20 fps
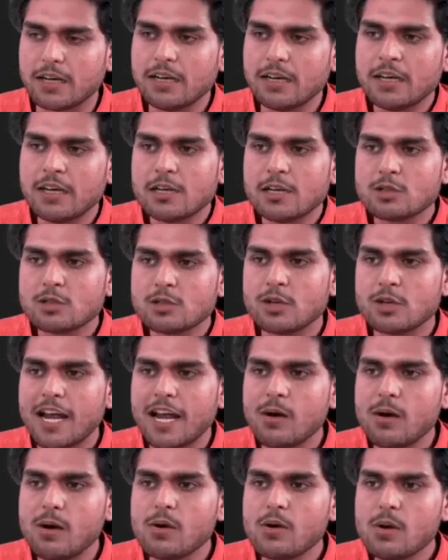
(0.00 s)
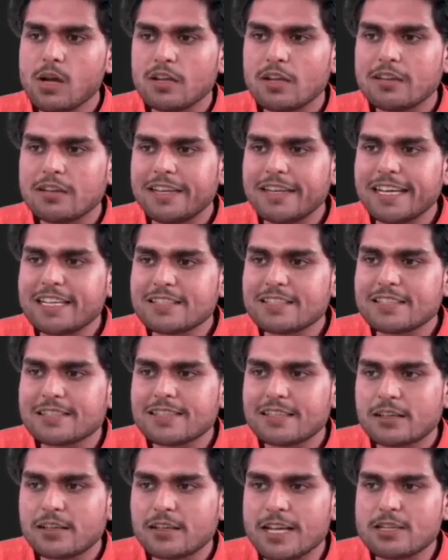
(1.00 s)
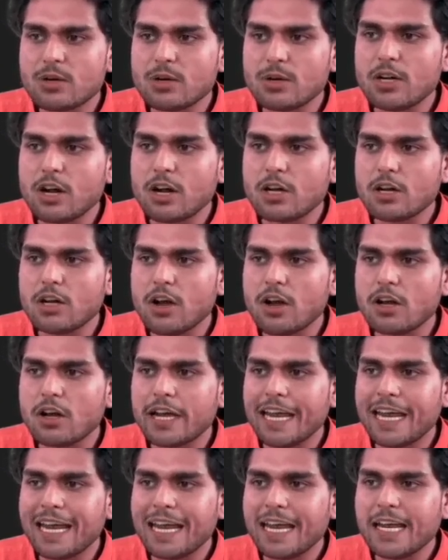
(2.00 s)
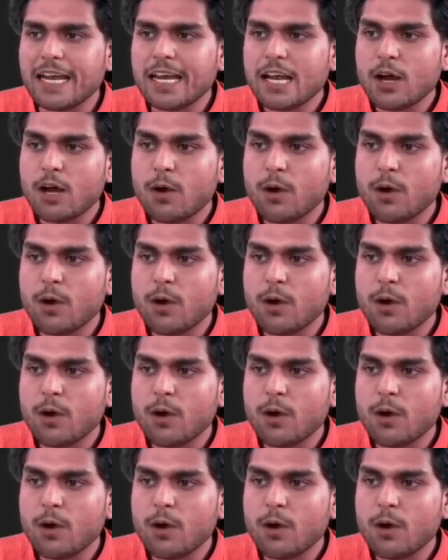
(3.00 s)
so now this console.log A